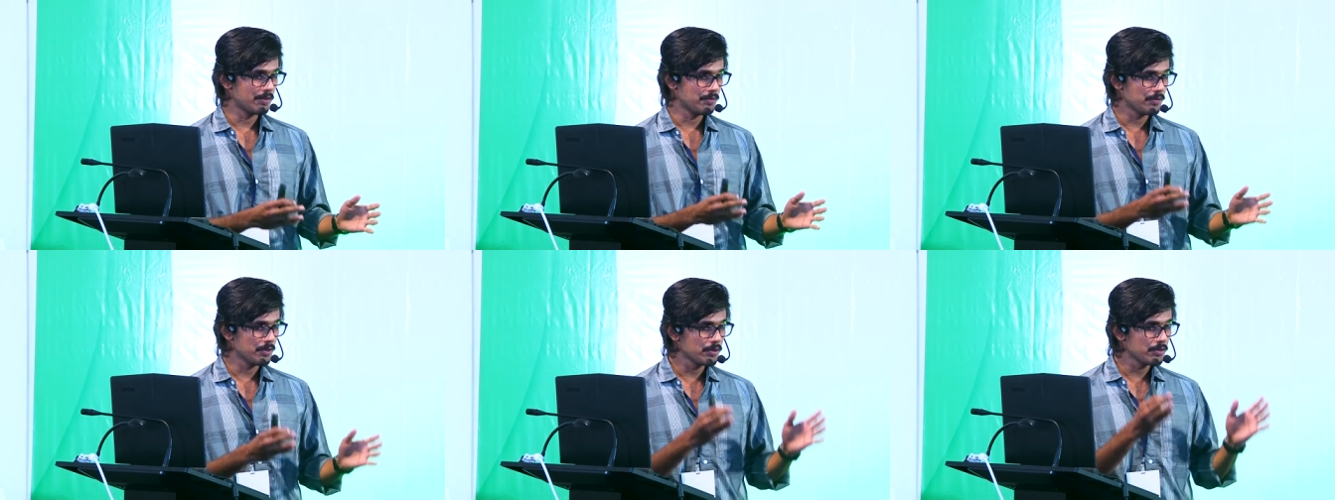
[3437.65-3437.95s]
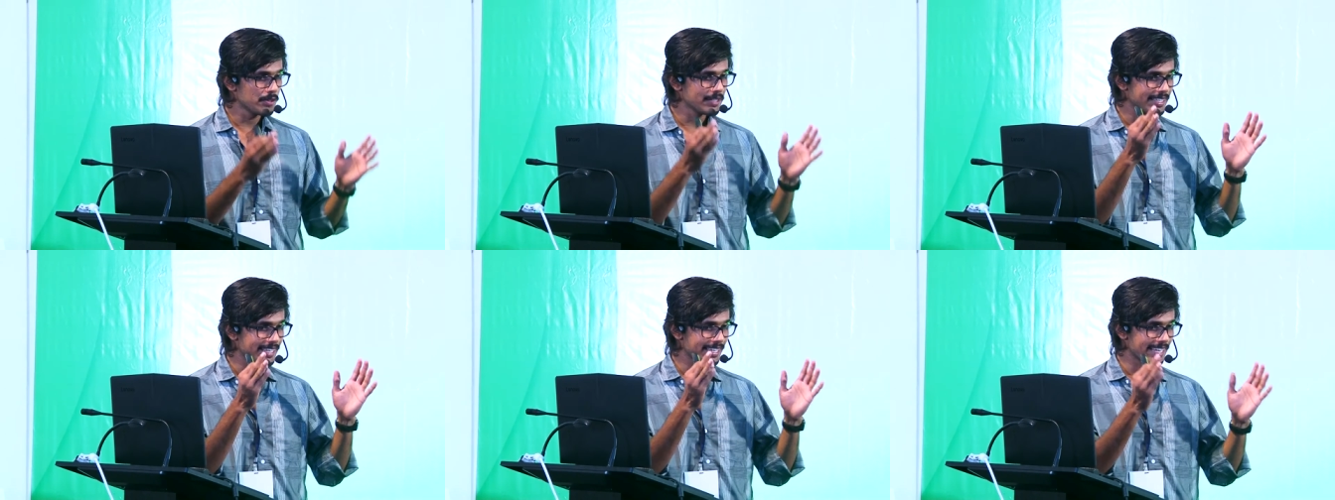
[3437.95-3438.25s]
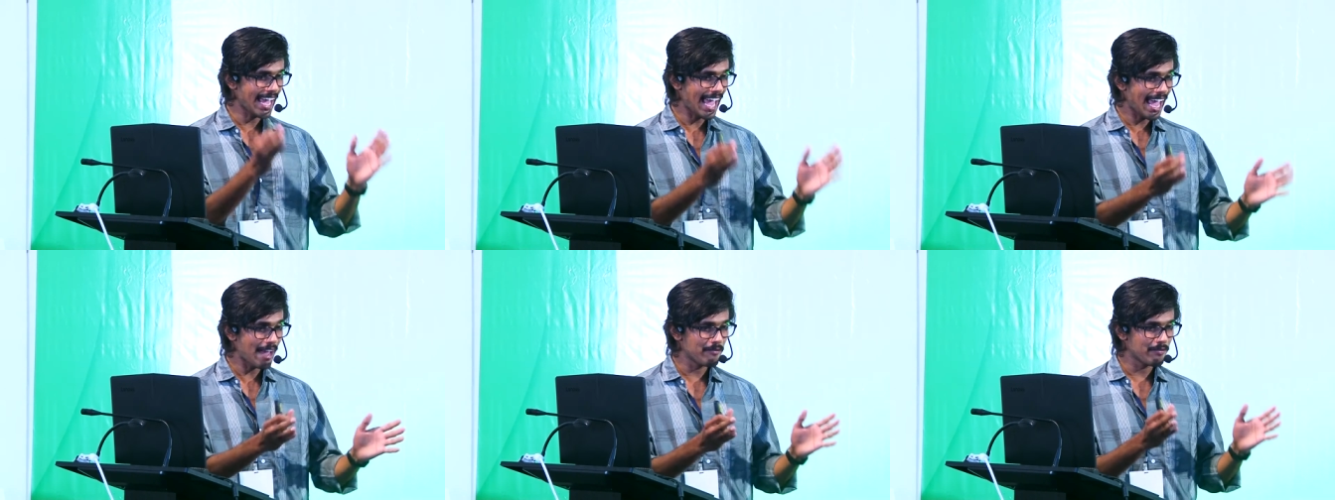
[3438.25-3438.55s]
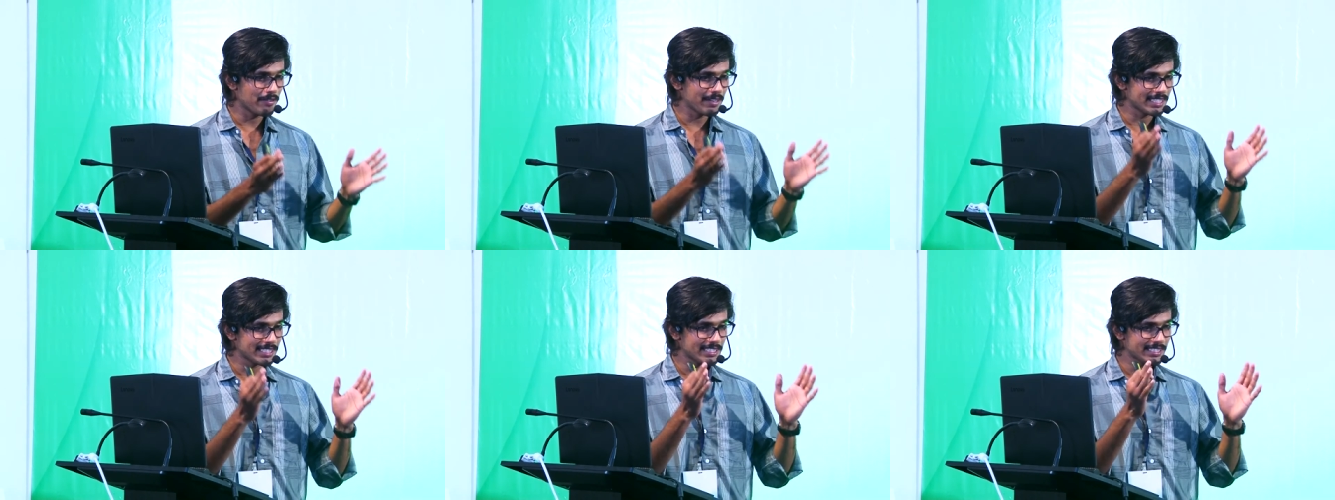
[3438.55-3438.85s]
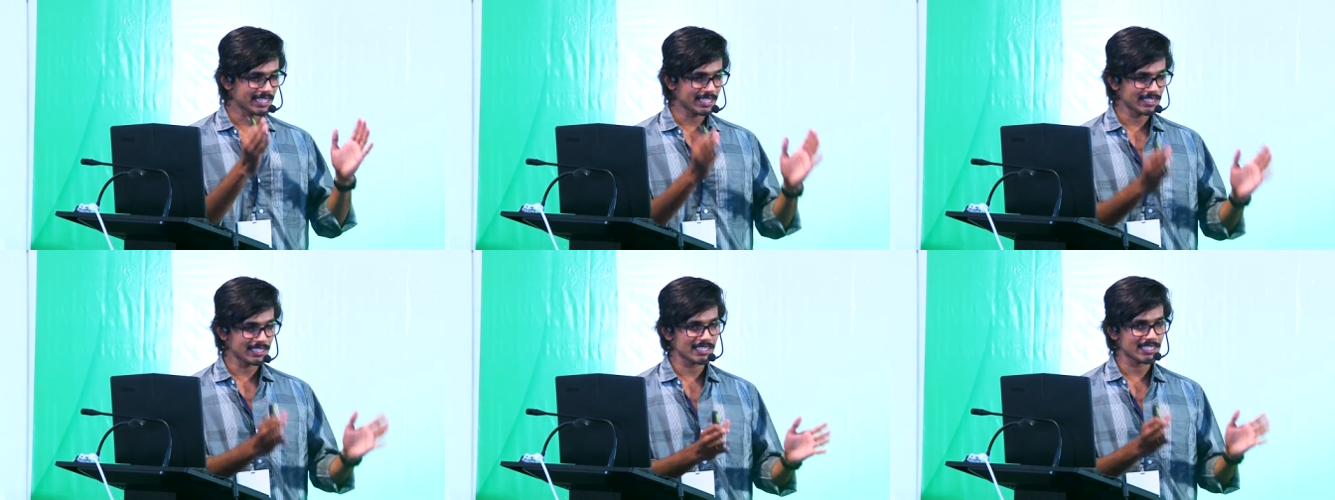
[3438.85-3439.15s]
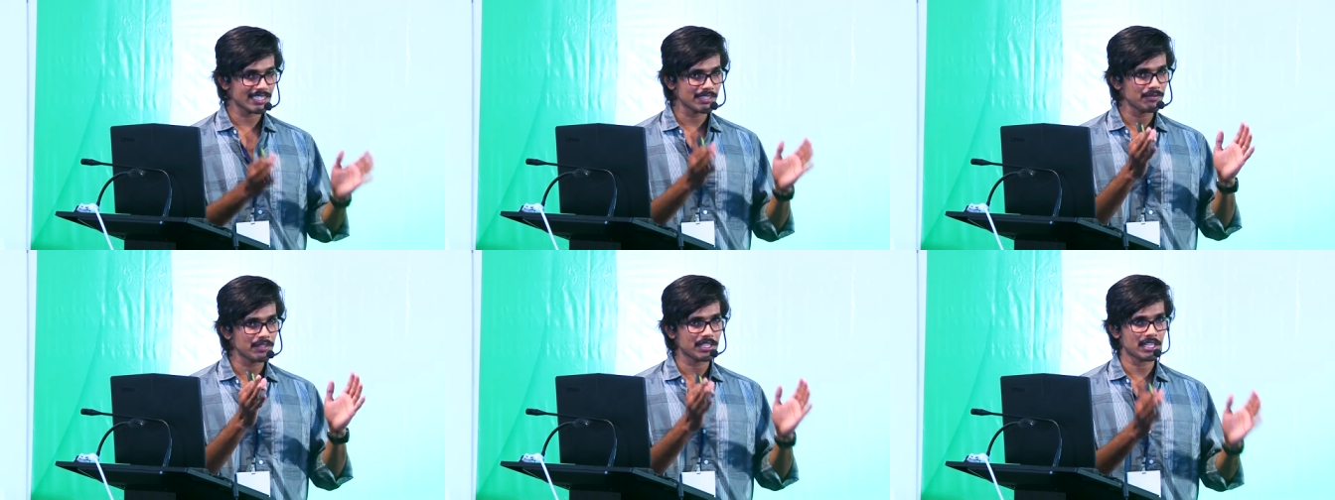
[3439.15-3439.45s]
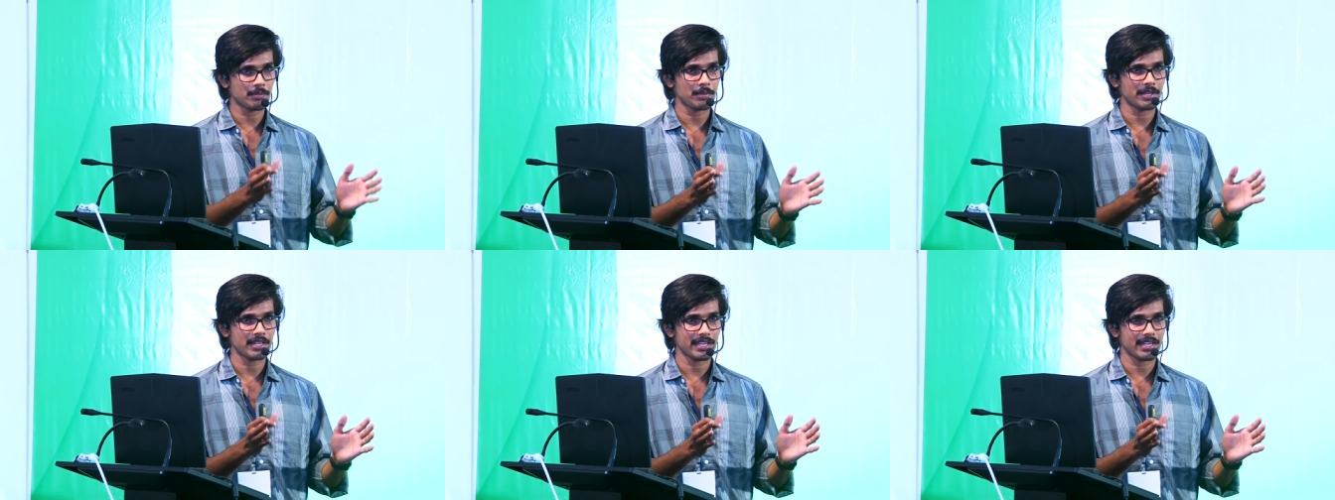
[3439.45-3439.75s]
viewing every changes in
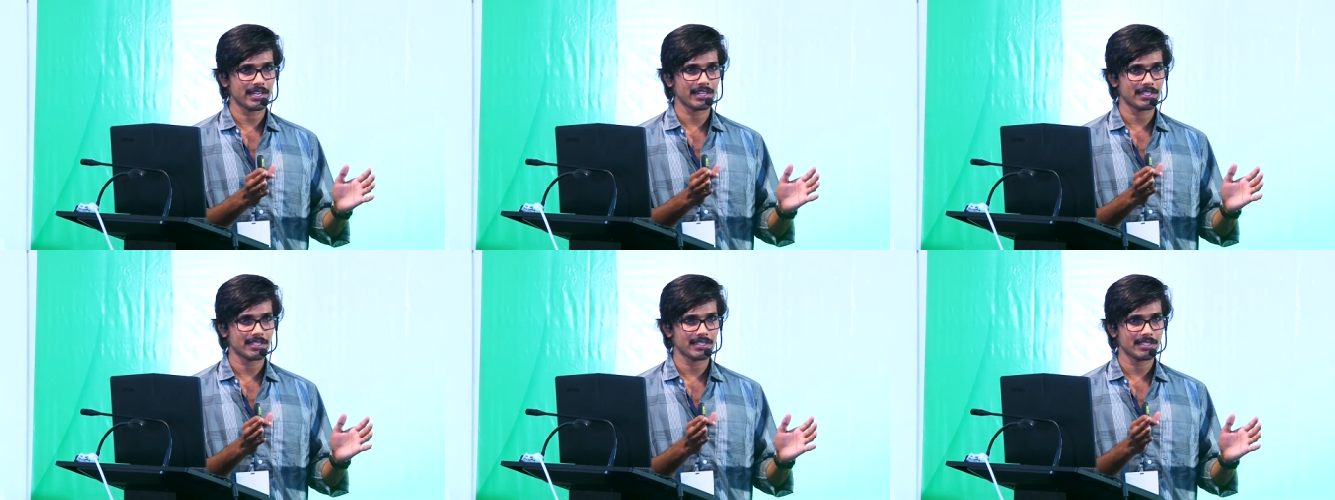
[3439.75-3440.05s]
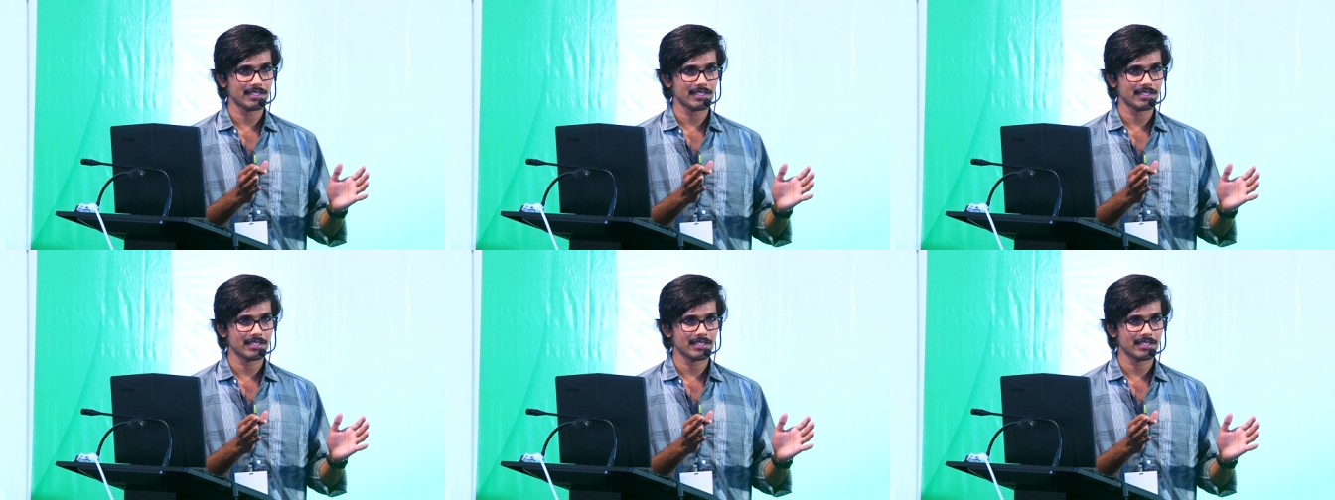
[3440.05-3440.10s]
Wikipedia.